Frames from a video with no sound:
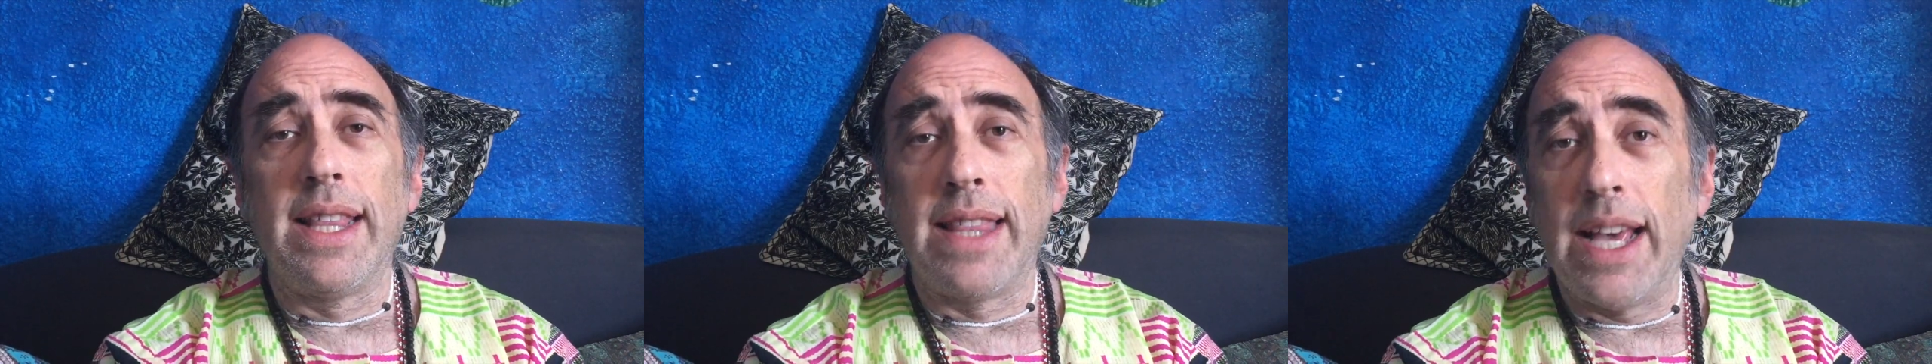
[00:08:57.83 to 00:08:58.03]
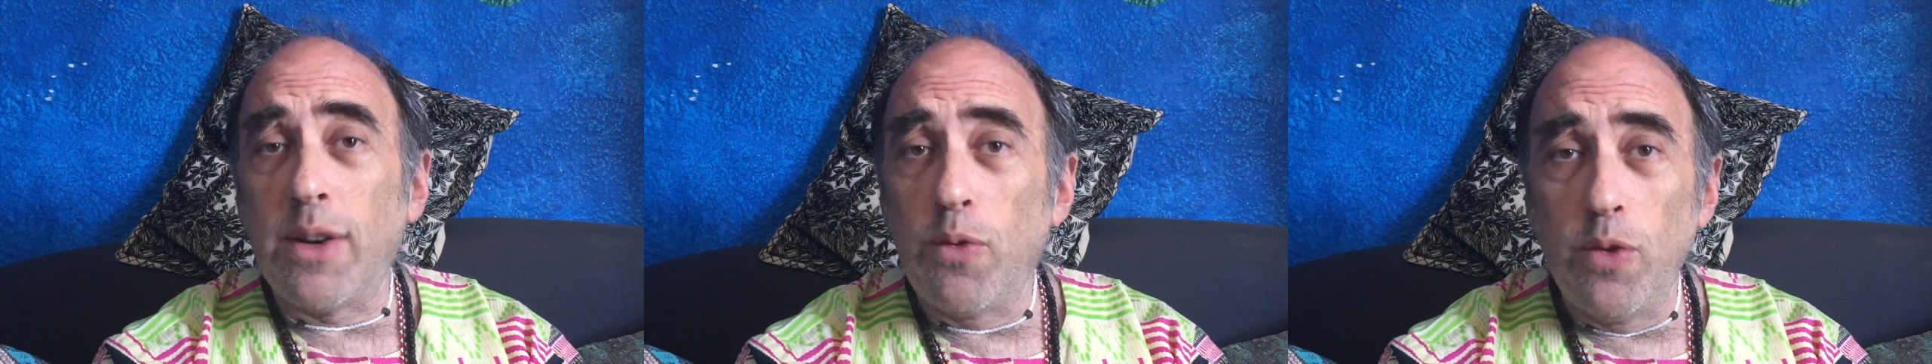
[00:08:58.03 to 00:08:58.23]

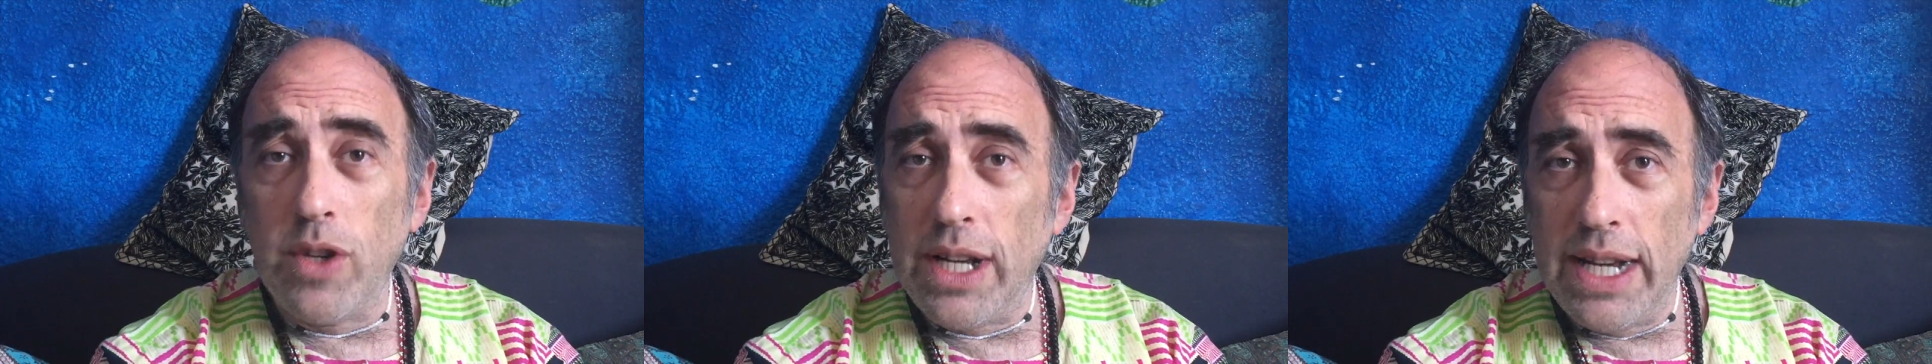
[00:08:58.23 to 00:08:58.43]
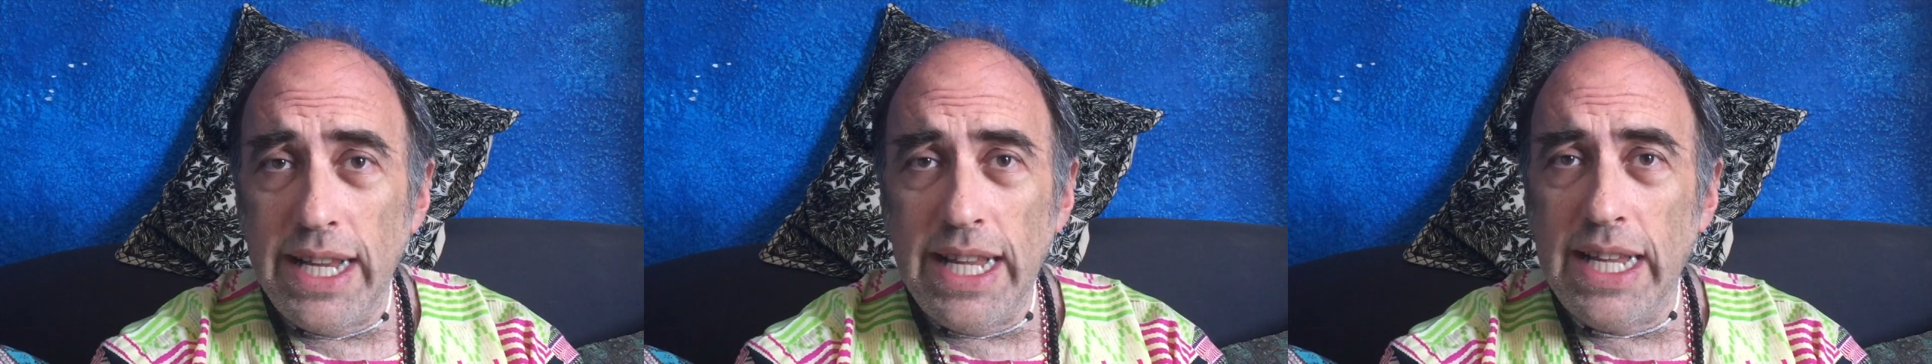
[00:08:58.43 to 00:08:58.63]
that
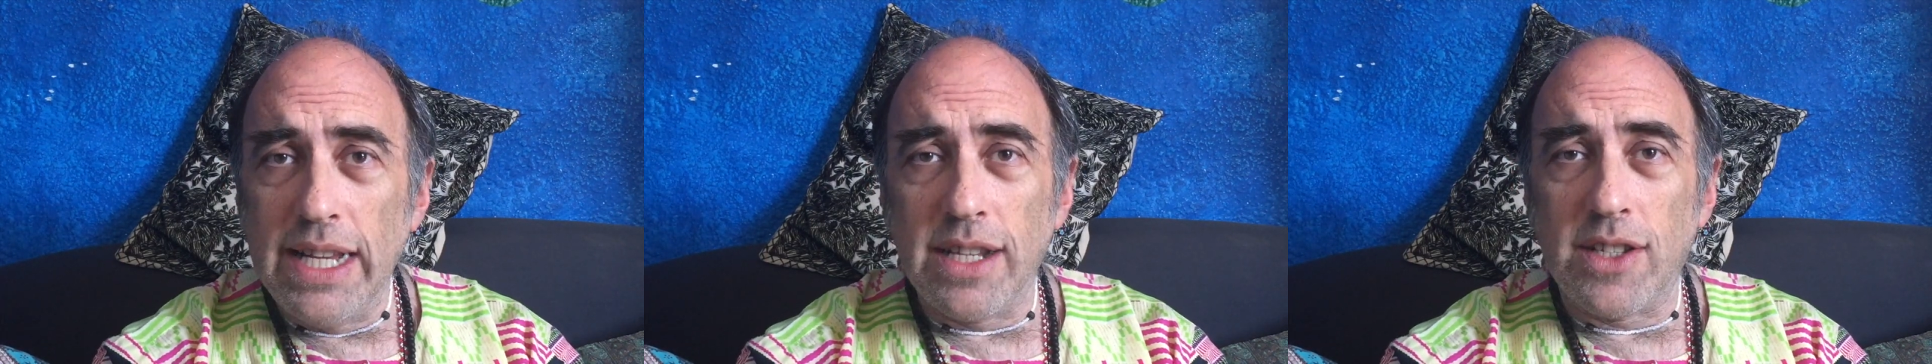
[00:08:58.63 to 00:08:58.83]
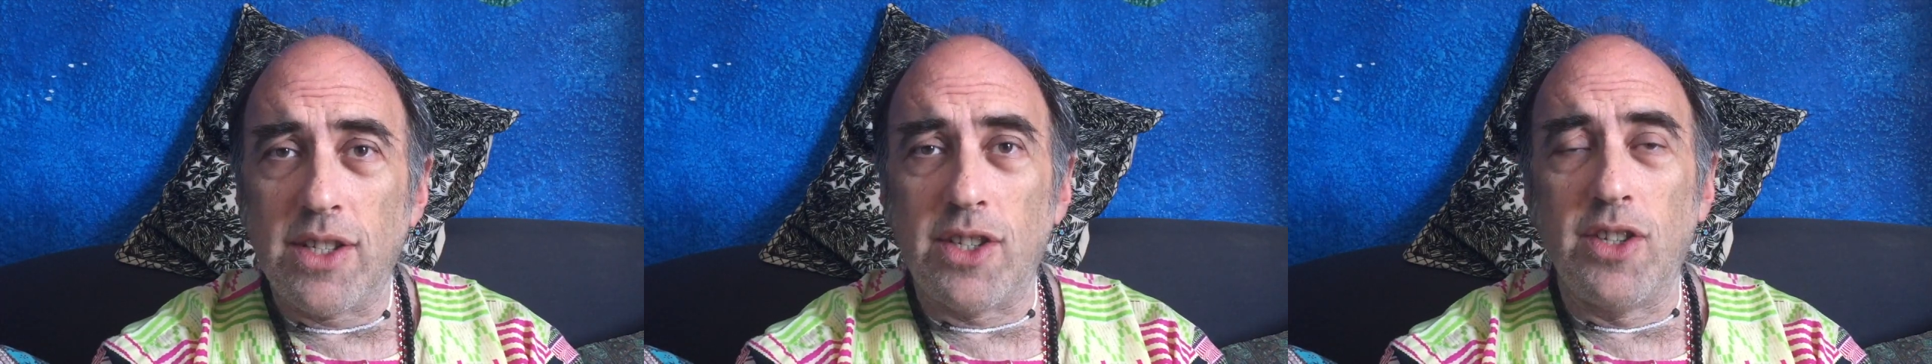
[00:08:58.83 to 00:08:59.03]
would
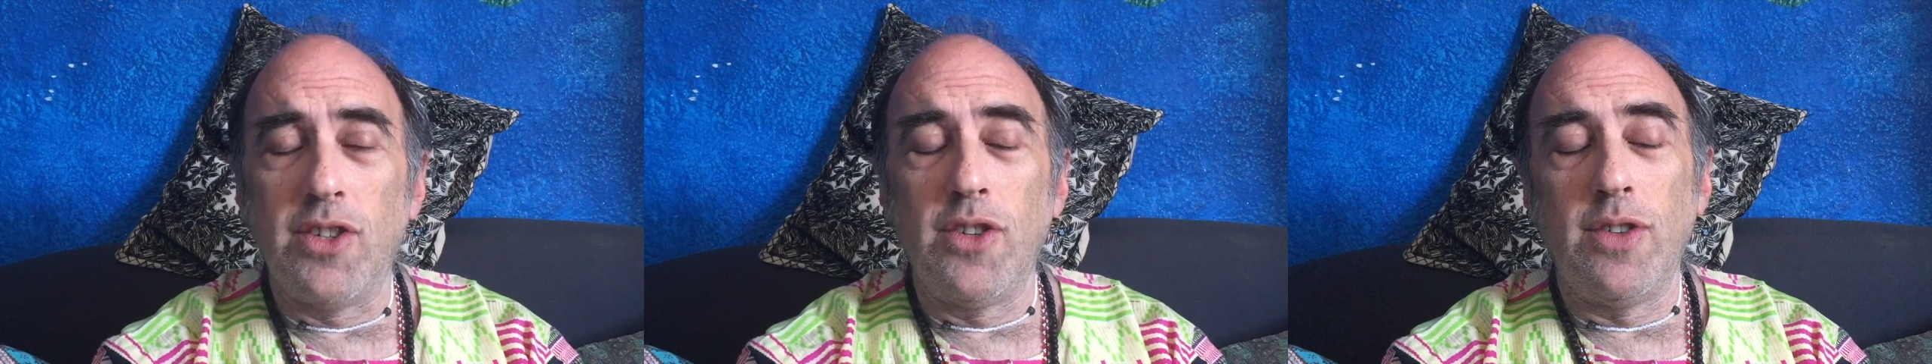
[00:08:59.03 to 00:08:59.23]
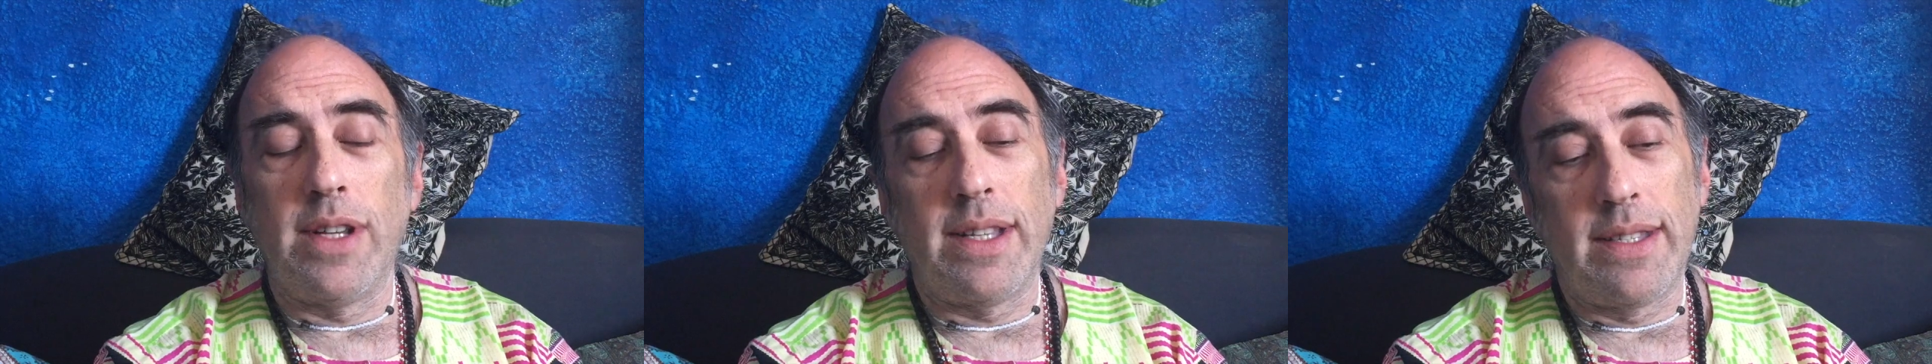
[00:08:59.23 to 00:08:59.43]
lead to